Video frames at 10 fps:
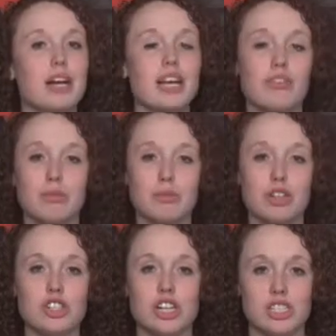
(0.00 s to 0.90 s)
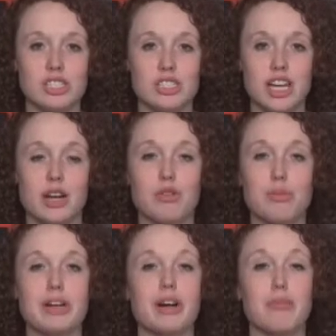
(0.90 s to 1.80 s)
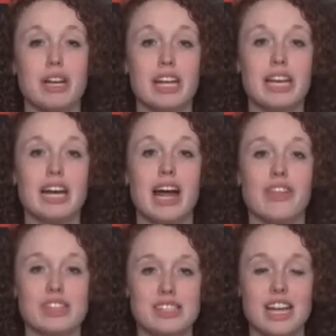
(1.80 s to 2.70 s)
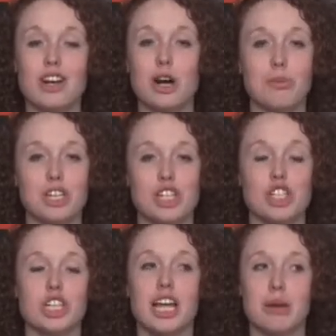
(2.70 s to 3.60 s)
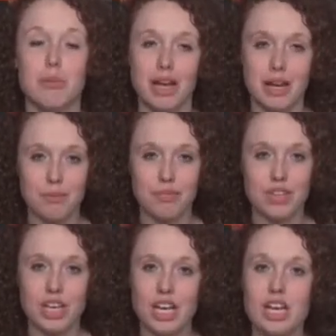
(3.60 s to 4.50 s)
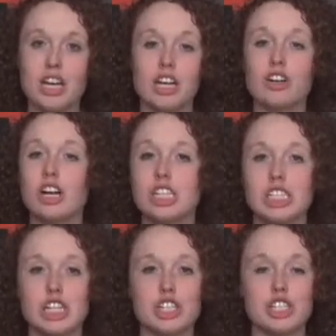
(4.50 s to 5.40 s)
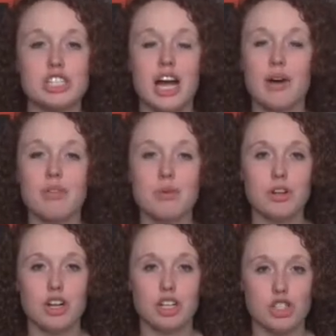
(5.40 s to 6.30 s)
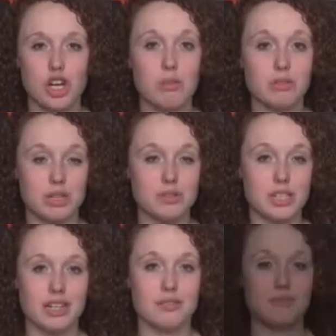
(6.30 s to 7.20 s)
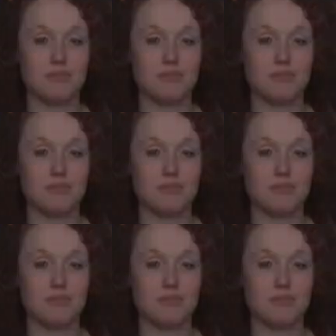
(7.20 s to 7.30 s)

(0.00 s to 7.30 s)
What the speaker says: rating from their judges and will be competing at the state competition in May. Congratulations to everyone on a job well done.